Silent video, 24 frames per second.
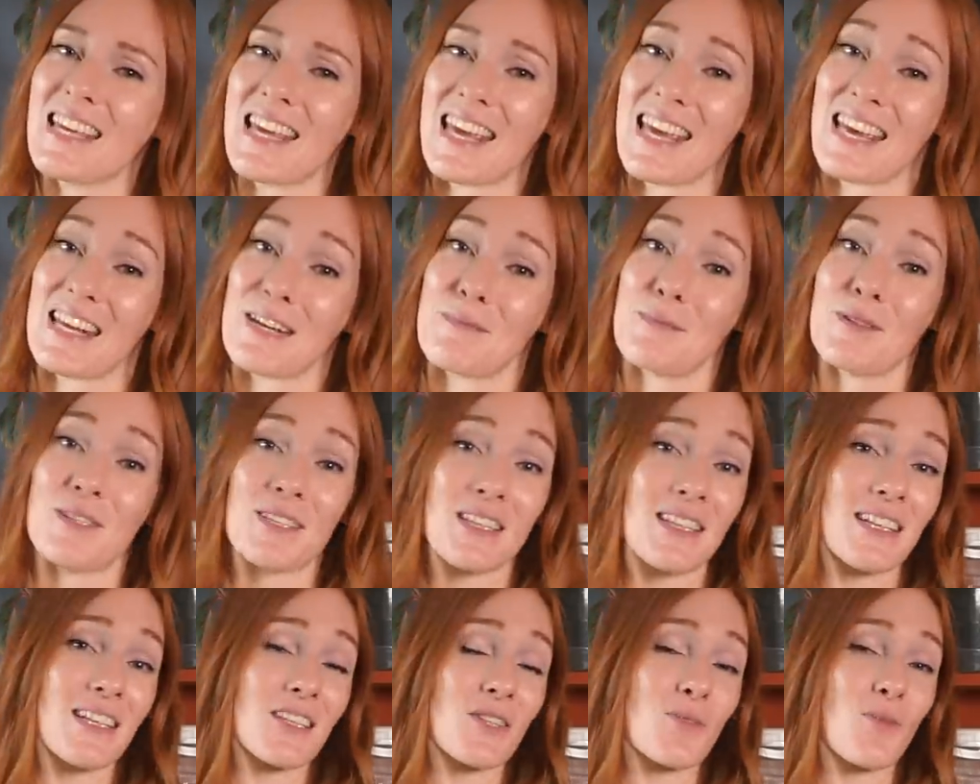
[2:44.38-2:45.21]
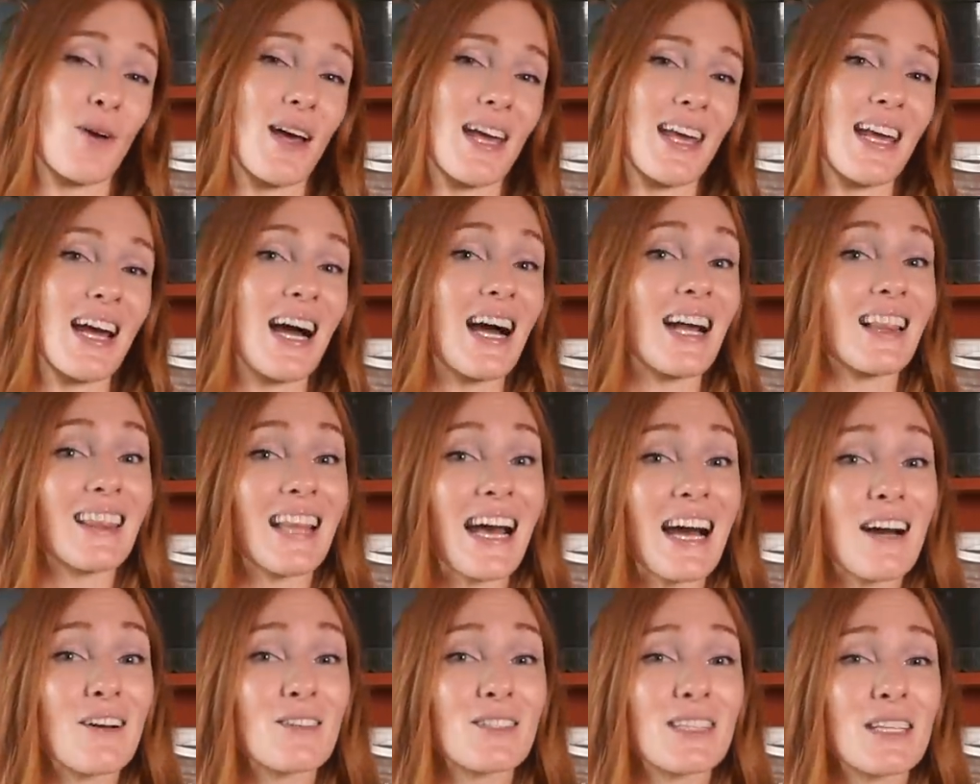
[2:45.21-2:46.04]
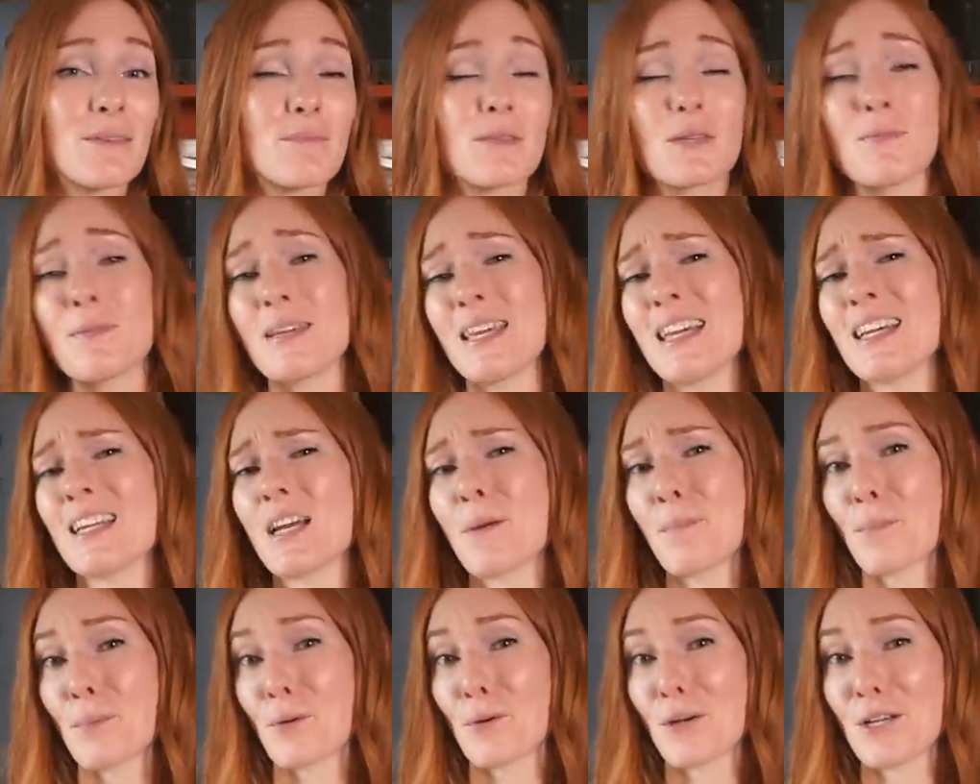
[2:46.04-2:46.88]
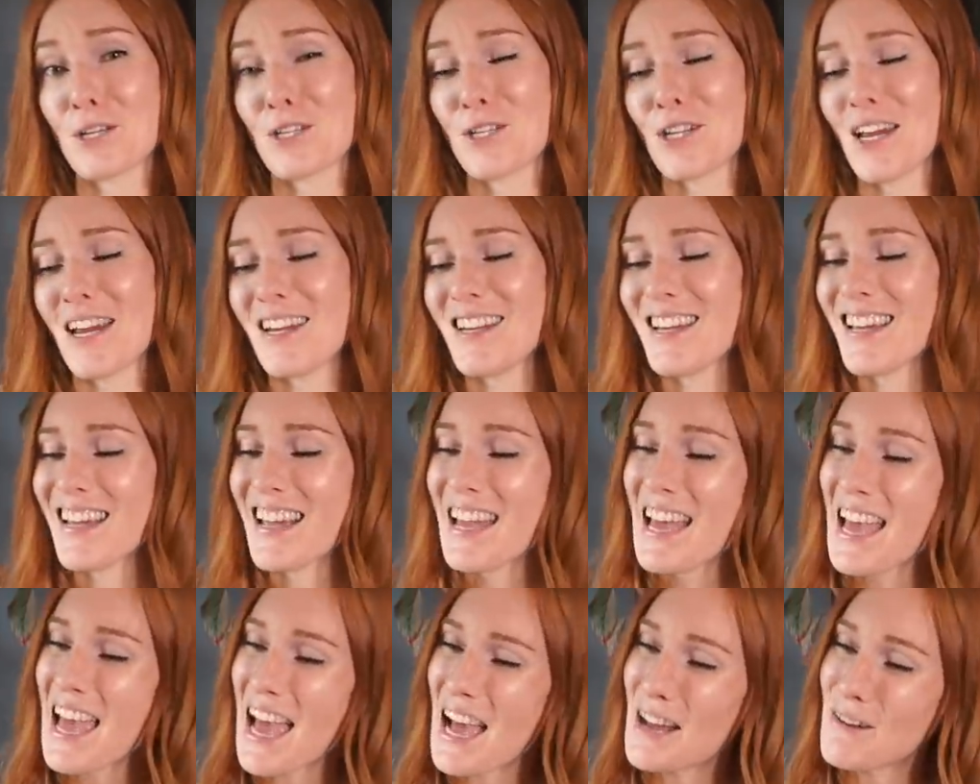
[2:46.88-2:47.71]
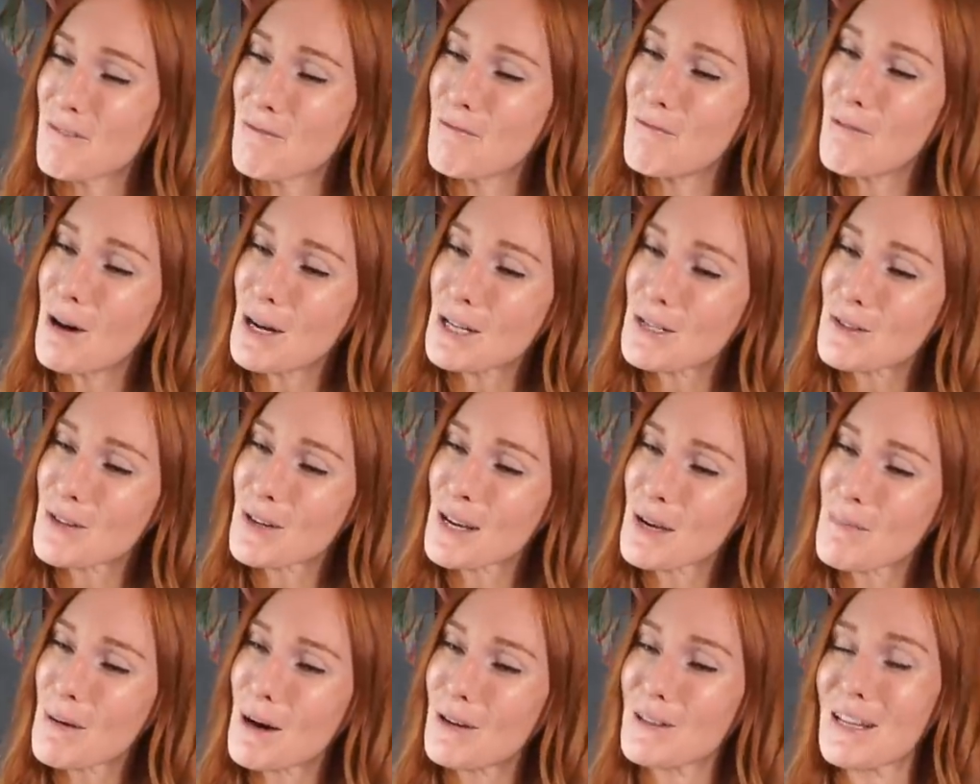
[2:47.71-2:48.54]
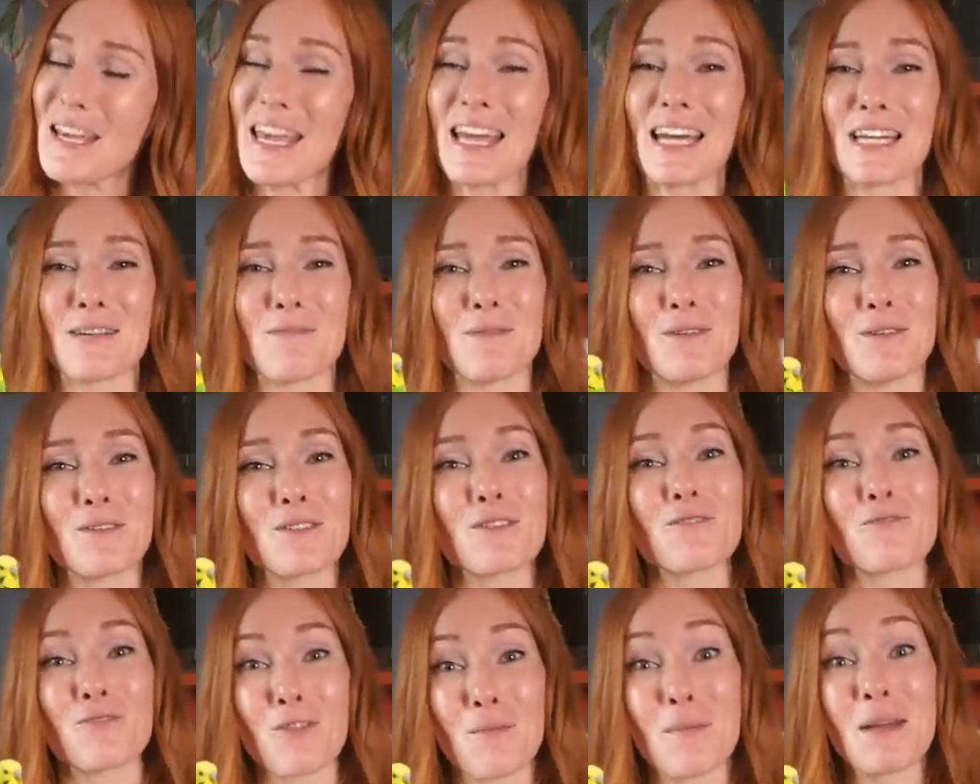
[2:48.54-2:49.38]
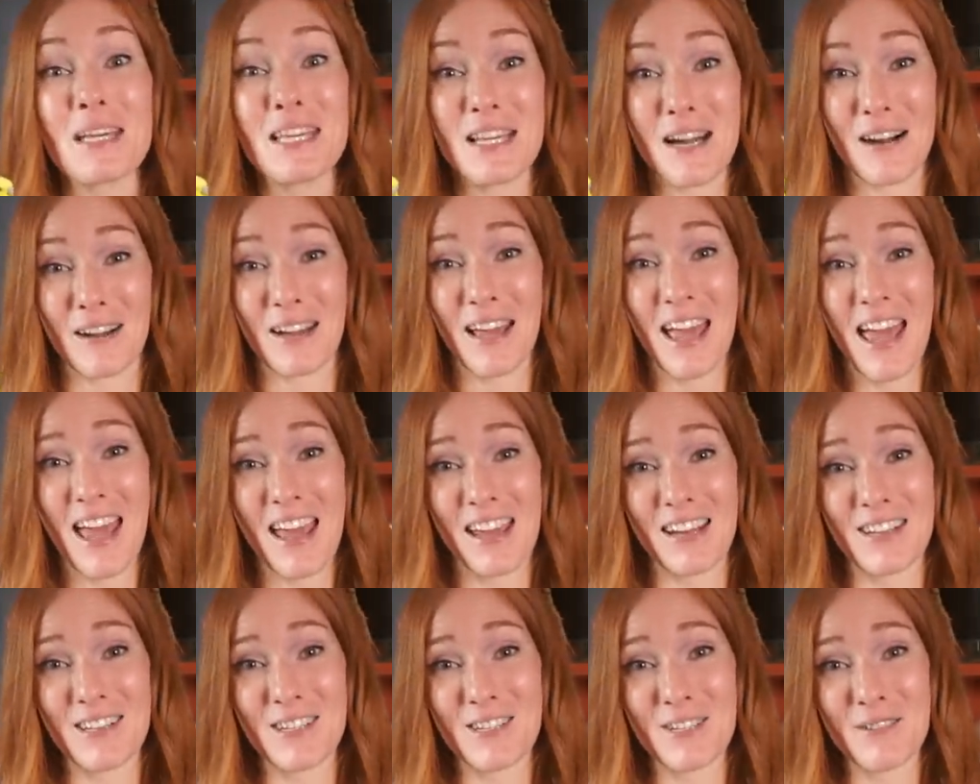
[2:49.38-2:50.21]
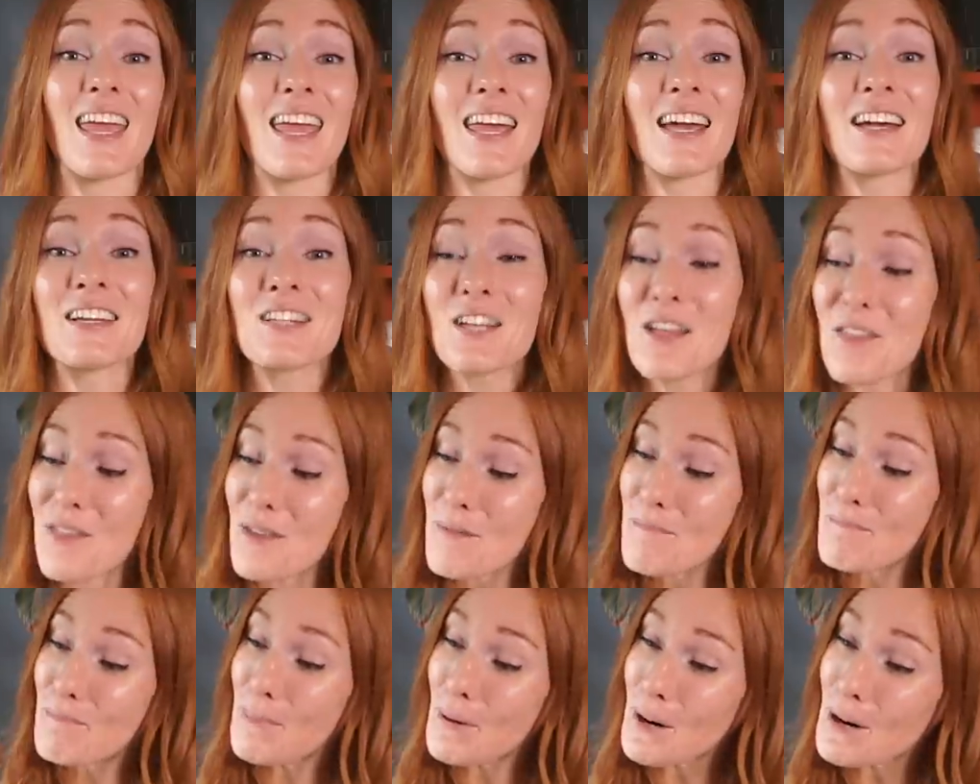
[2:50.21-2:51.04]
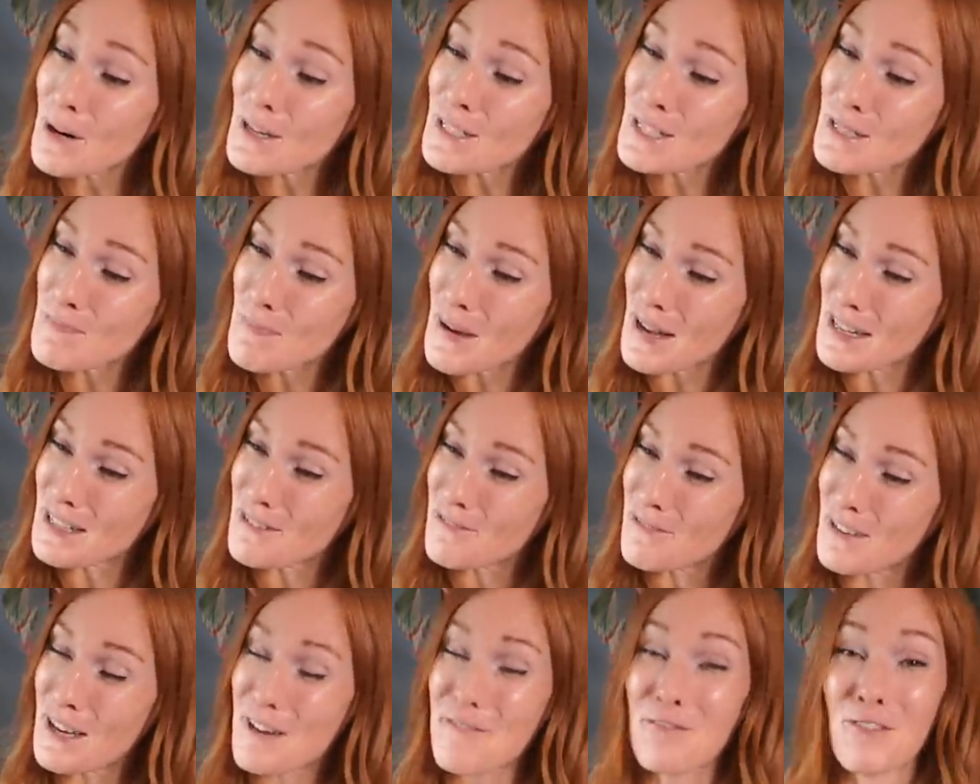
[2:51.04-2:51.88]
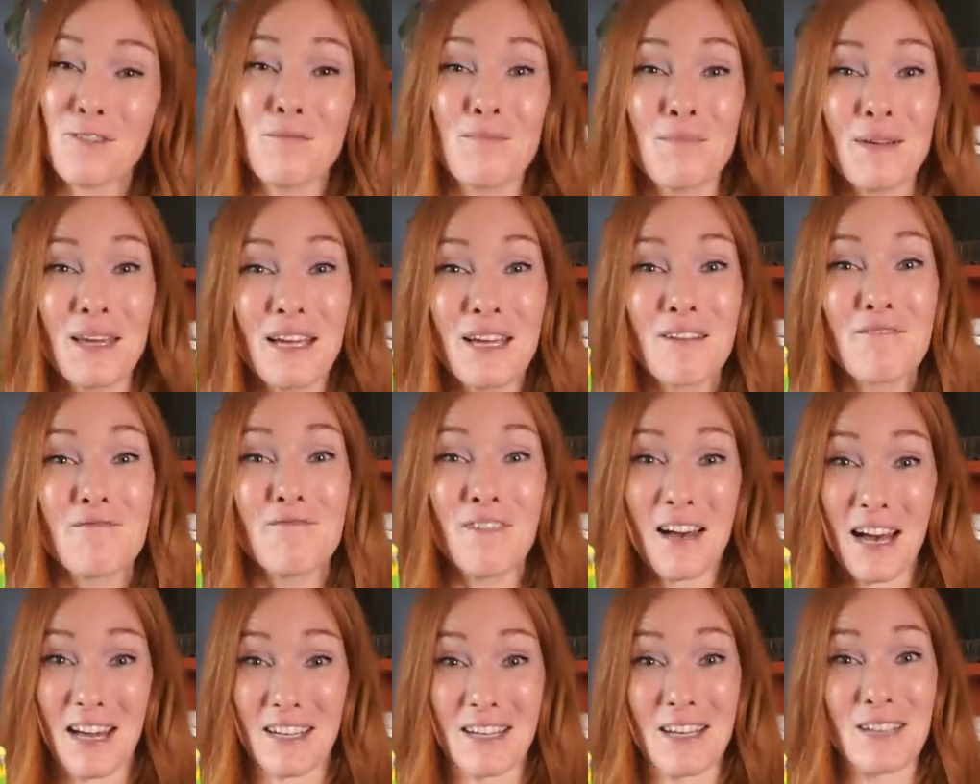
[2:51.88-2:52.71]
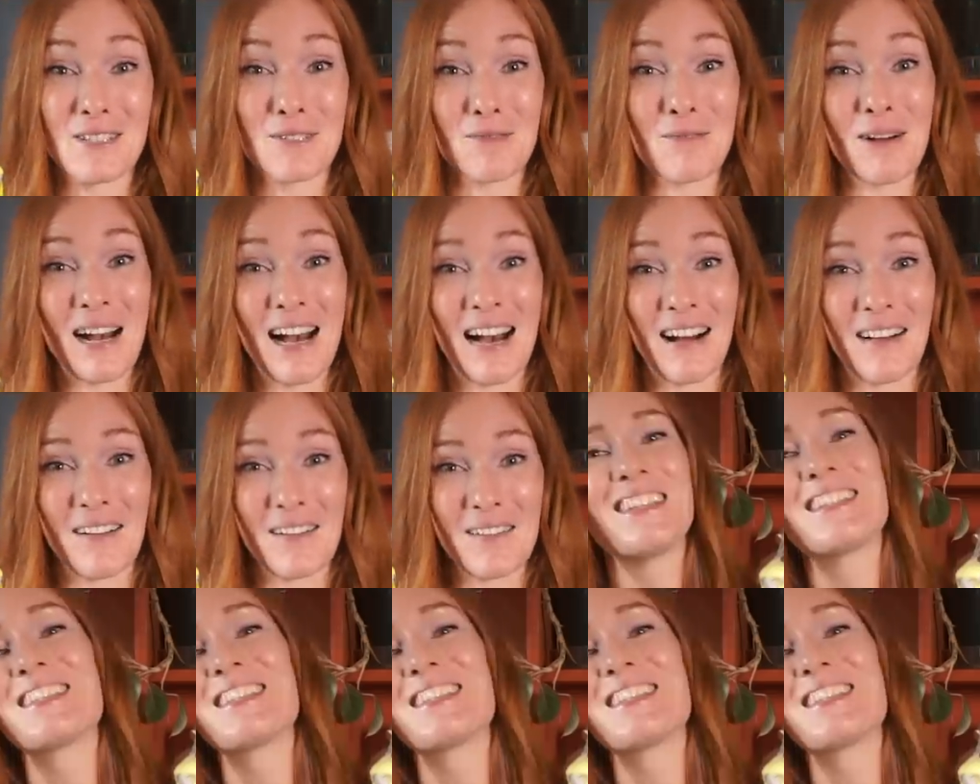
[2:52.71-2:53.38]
to animals in this way allows them to begin appreciating and wondering about animals from a young age. And the birds benefit from being fed as well.